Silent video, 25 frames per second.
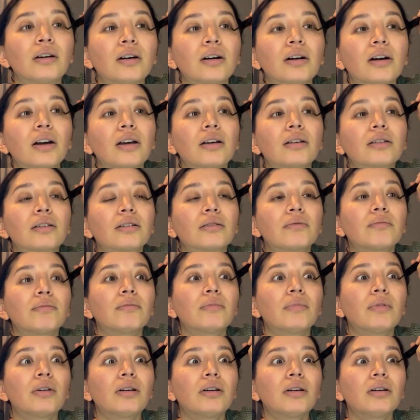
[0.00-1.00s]
Okay, a
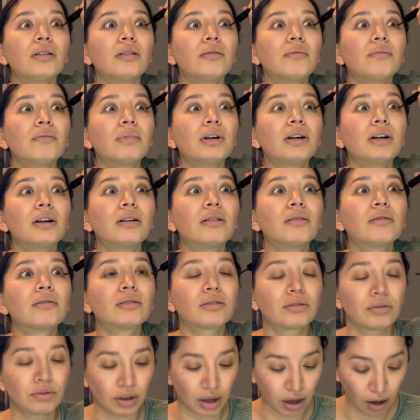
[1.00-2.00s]
small amount
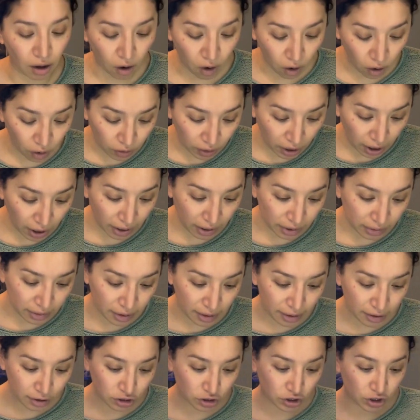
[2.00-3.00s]
to the, all the
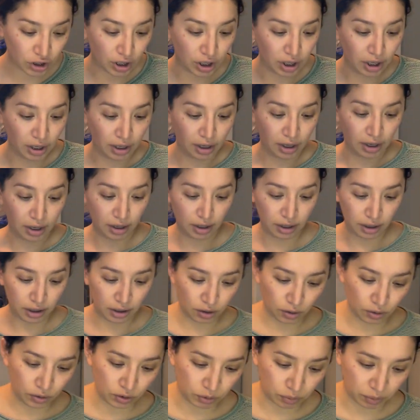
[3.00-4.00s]
eyelash.
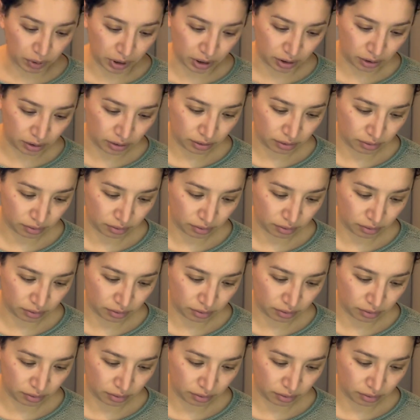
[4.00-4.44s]
Oh no, wait.